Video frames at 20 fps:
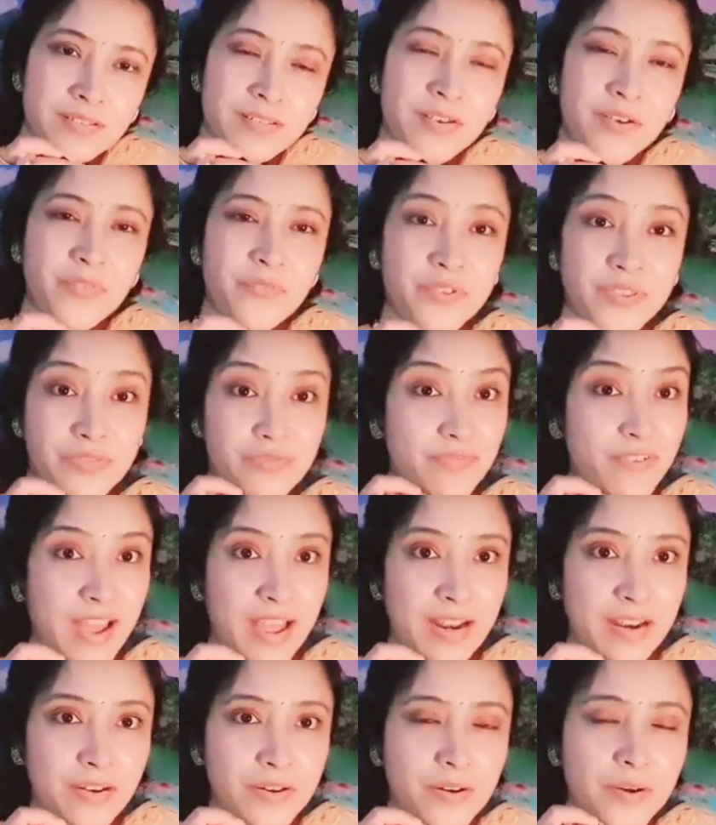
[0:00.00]
with
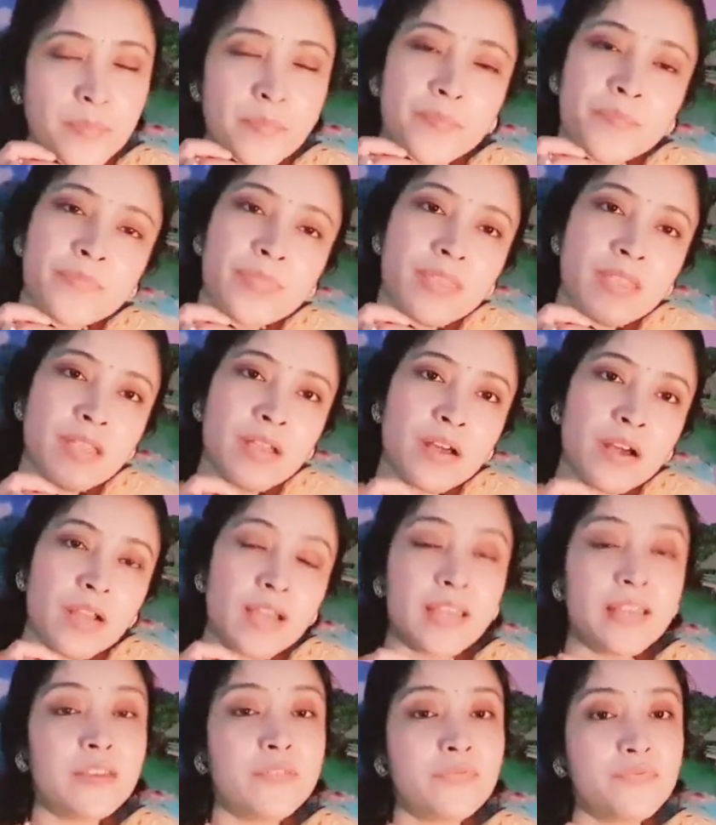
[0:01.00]
valor.
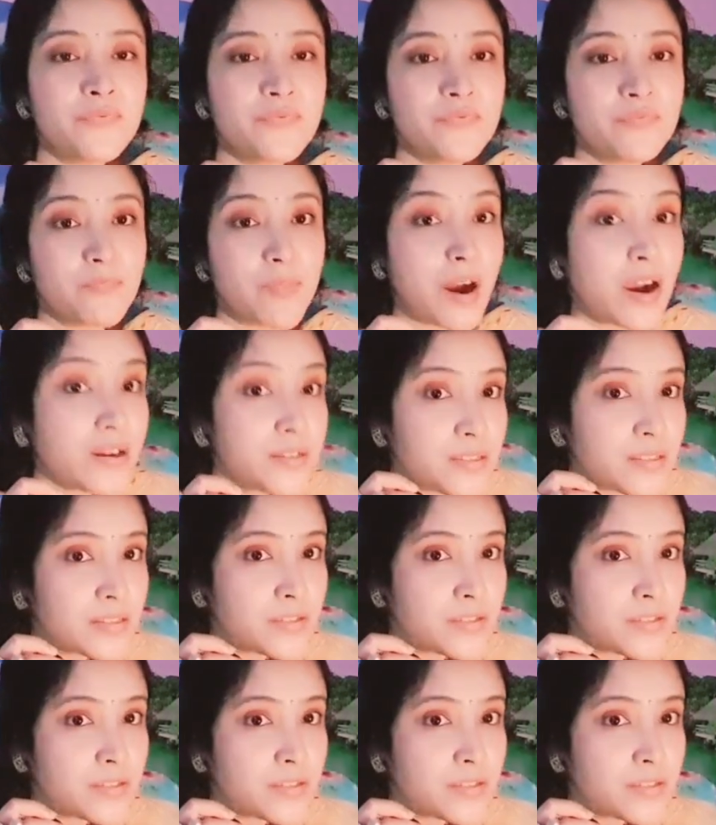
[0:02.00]
Again, if Mars